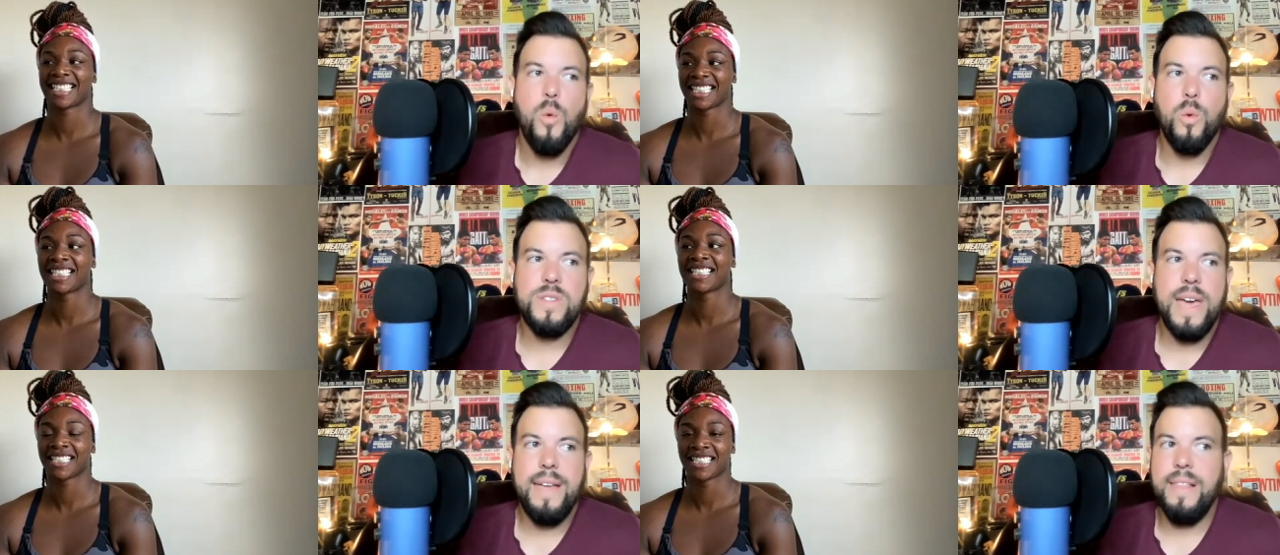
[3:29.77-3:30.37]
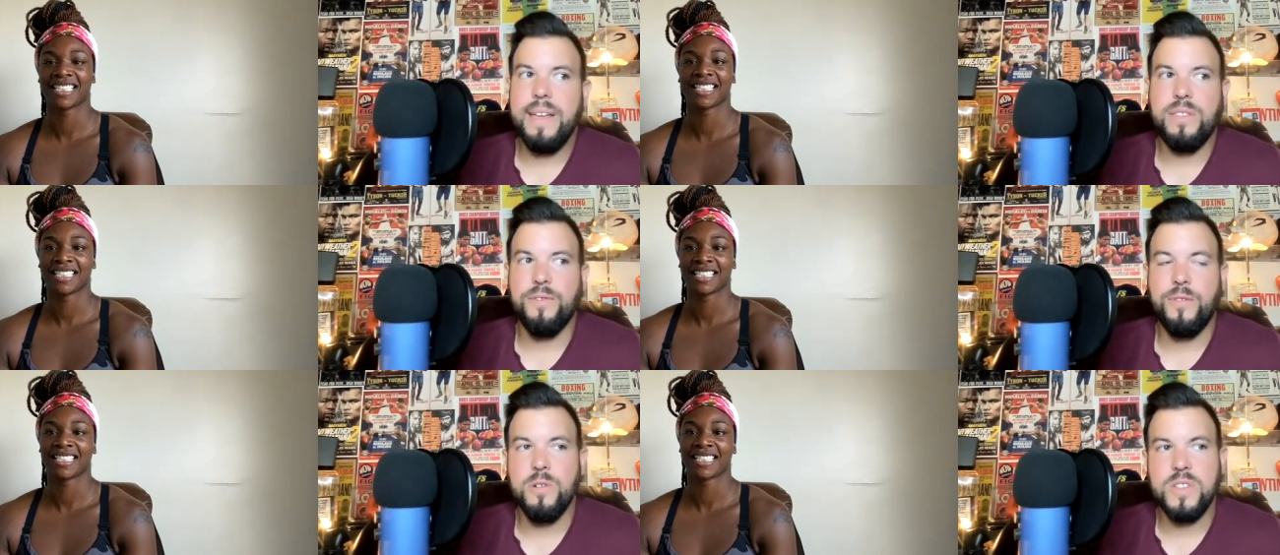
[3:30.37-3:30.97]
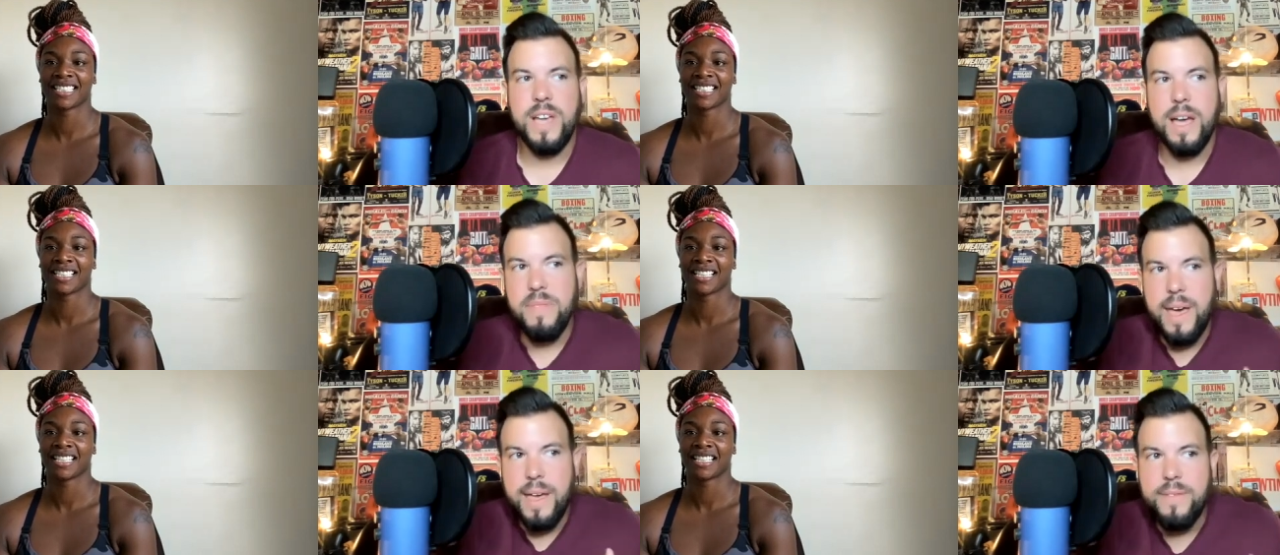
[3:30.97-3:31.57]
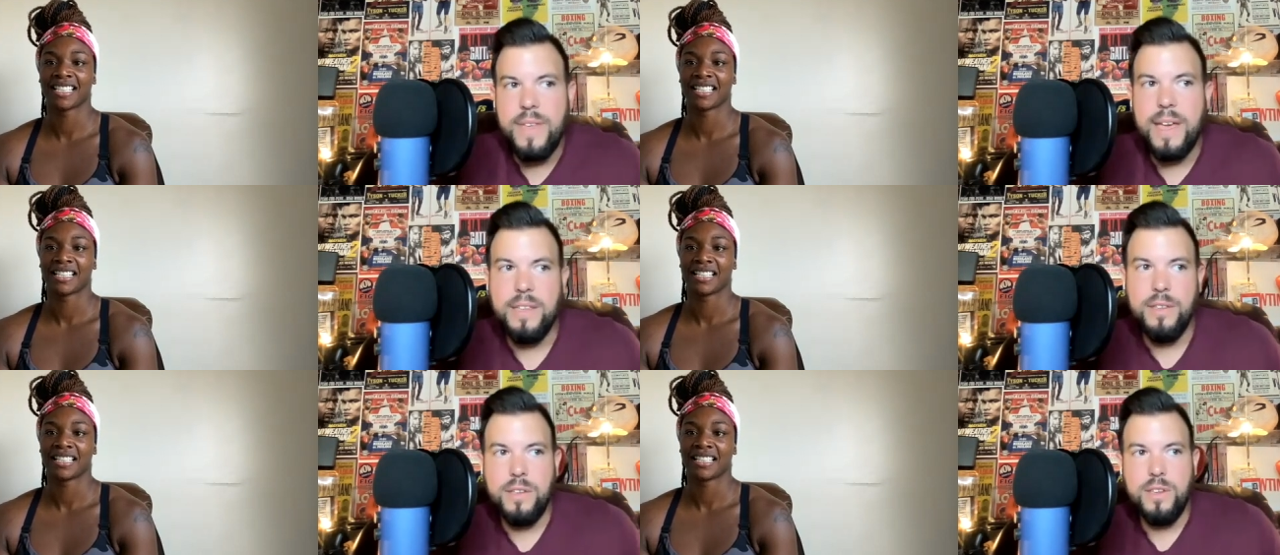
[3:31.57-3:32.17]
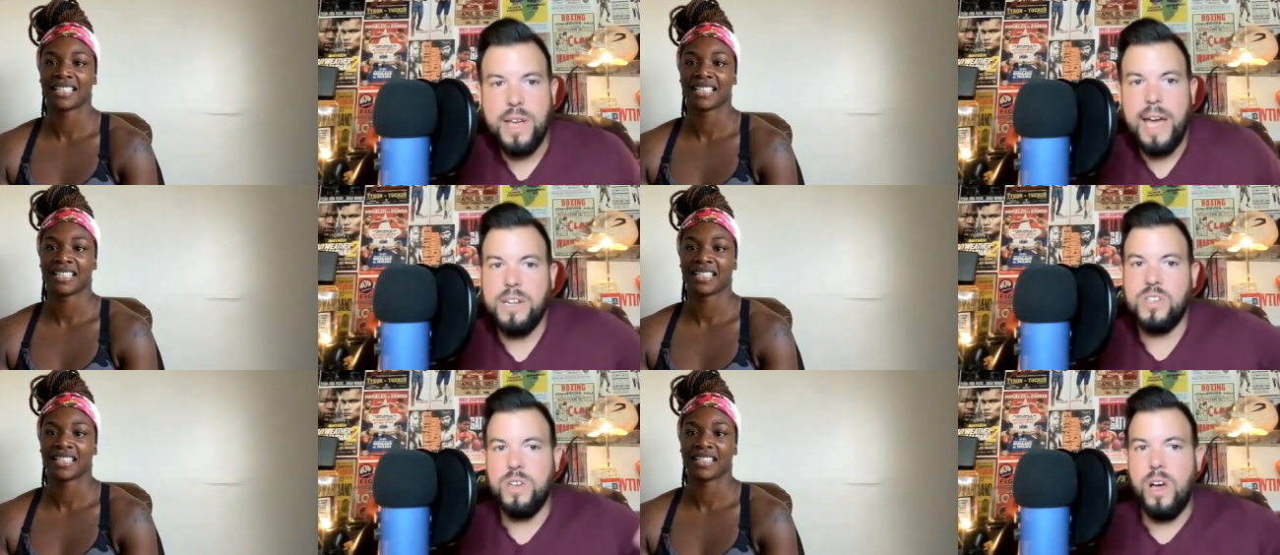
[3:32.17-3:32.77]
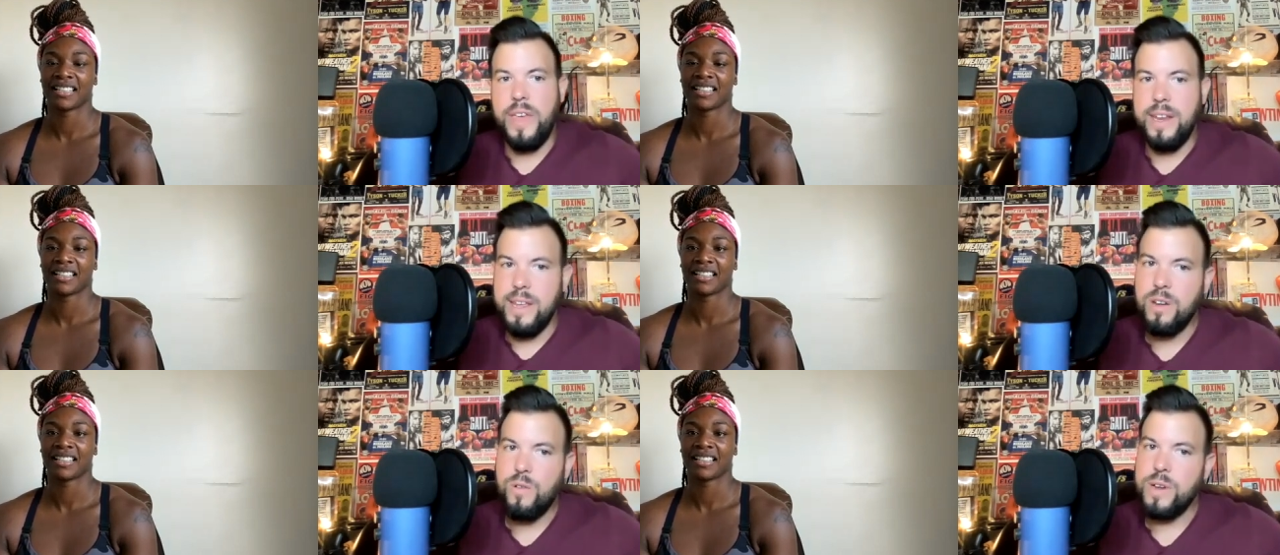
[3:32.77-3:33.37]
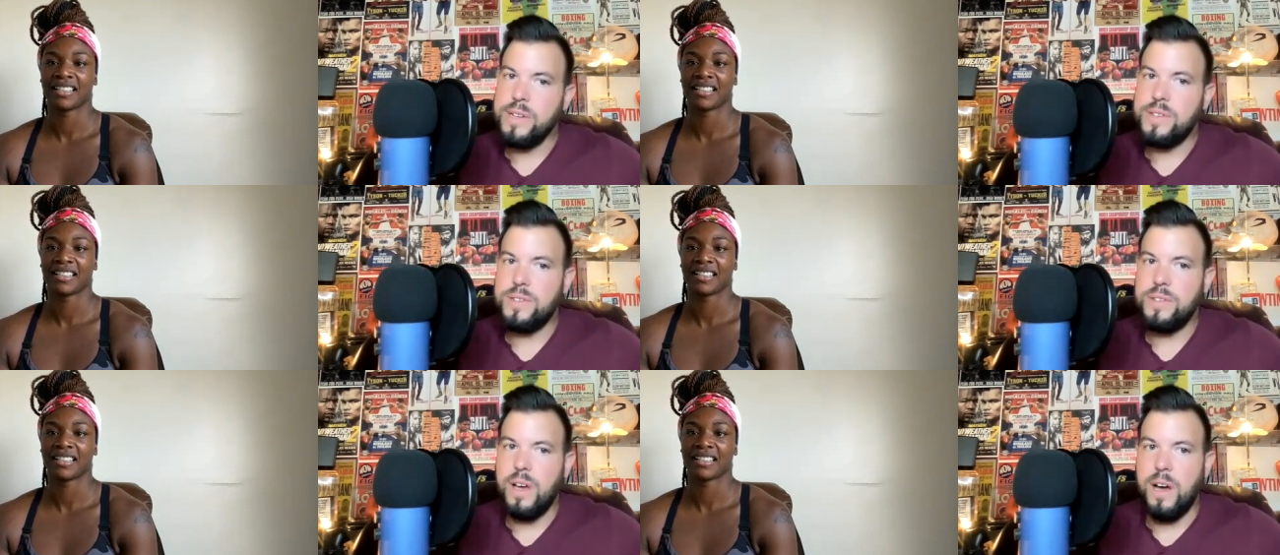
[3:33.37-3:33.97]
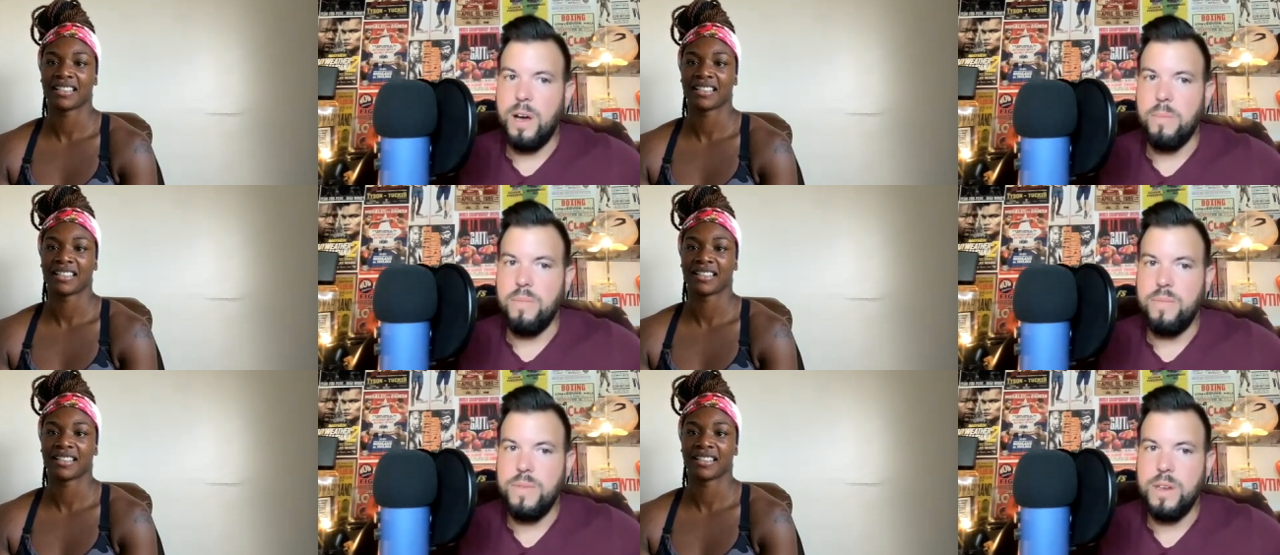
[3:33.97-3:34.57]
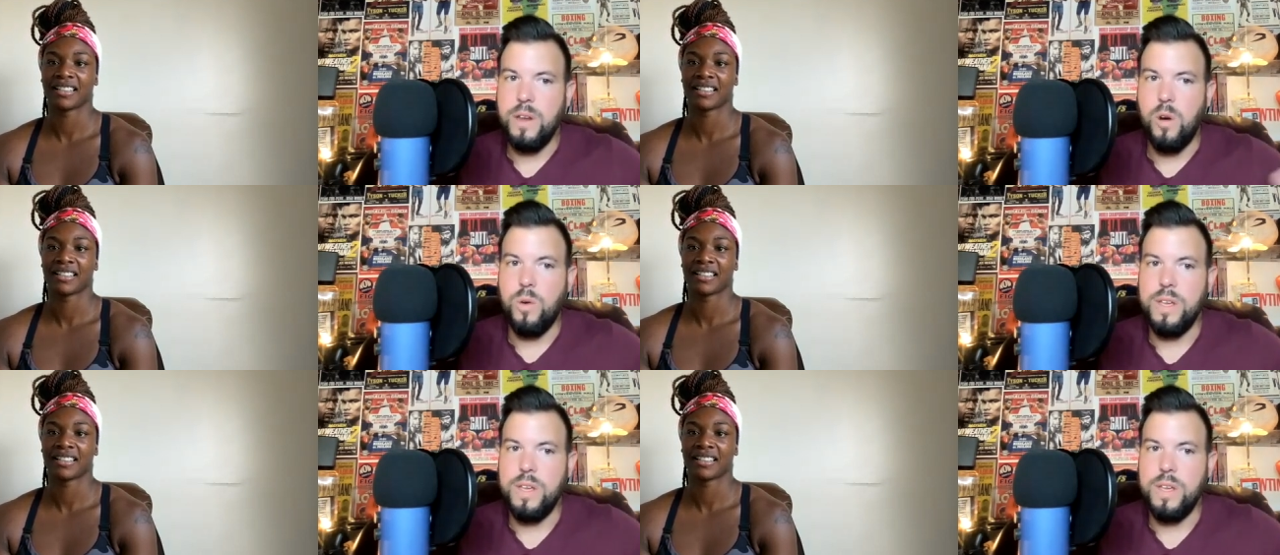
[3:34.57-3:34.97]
Speaker 1: was that like the first time that that you, you kind of saw that increase um you know